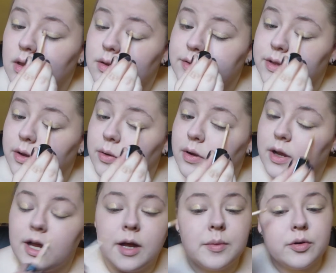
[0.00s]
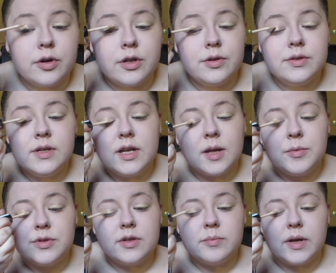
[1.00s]
So I'm going to use it. I'm
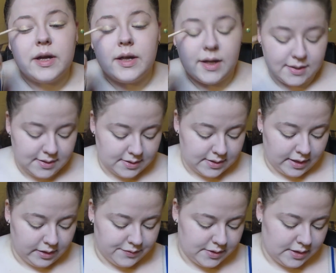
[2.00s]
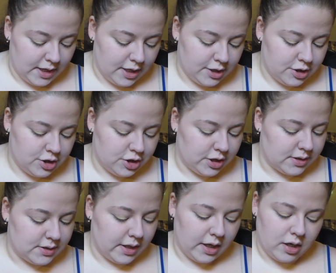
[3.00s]
using my Essence I Love Stage, just like